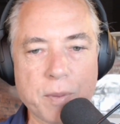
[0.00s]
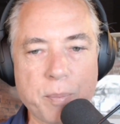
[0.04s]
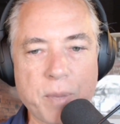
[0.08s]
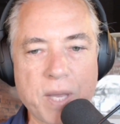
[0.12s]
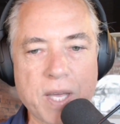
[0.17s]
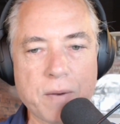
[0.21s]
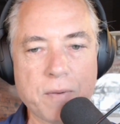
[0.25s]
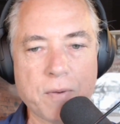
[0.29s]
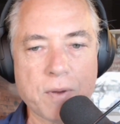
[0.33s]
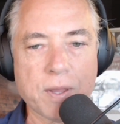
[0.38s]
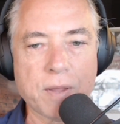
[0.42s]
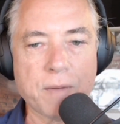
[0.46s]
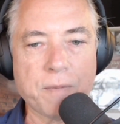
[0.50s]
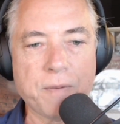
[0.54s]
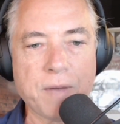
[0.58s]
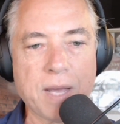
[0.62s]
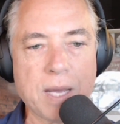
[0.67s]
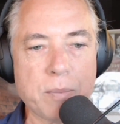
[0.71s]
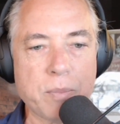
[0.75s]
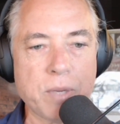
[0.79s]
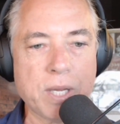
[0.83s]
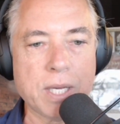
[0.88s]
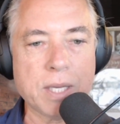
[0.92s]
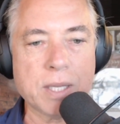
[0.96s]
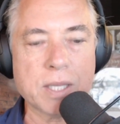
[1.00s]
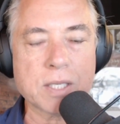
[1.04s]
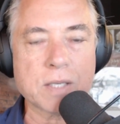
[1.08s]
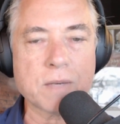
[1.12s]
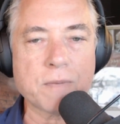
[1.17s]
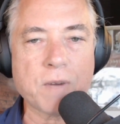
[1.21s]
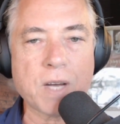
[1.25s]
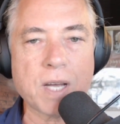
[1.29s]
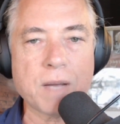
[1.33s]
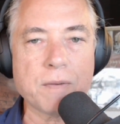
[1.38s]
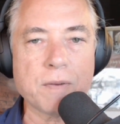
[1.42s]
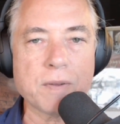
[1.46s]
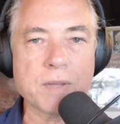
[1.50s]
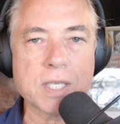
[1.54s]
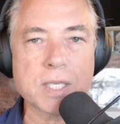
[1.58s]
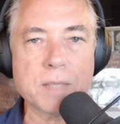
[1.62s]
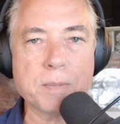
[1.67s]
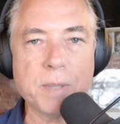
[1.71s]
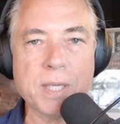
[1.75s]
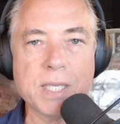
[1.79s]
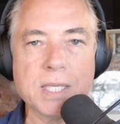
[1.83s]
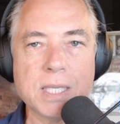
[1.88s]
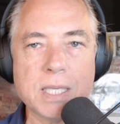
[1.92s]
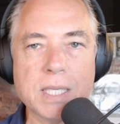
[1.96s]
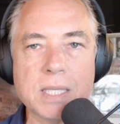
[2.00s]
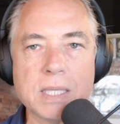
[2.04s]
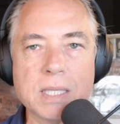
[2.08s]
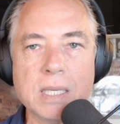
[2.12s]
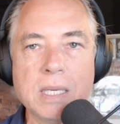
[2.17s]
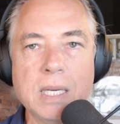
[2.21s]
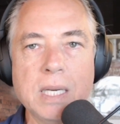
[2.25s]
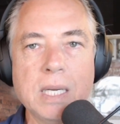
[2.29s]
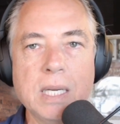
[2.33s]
benefit of the family and the survival of the species.